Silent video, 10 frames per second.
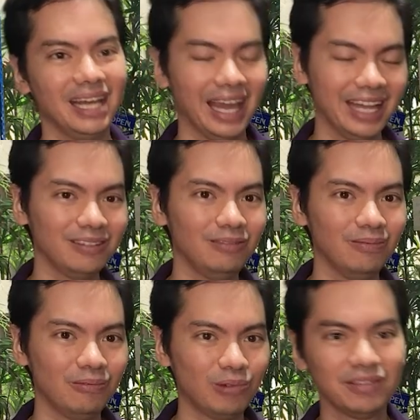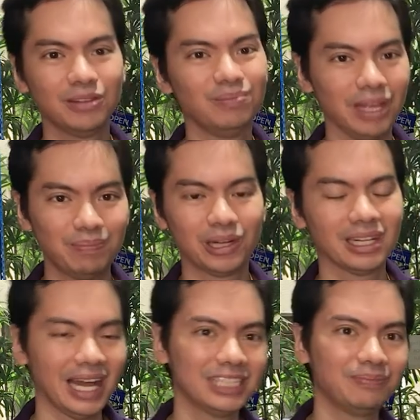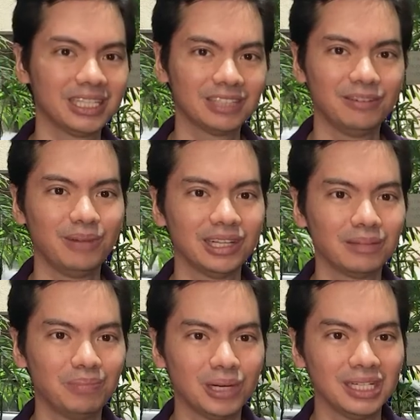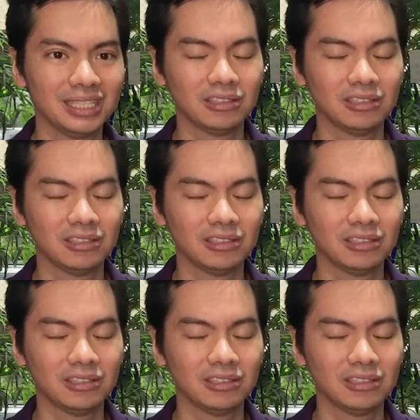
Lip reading: And one of the important aspects of a motherboard is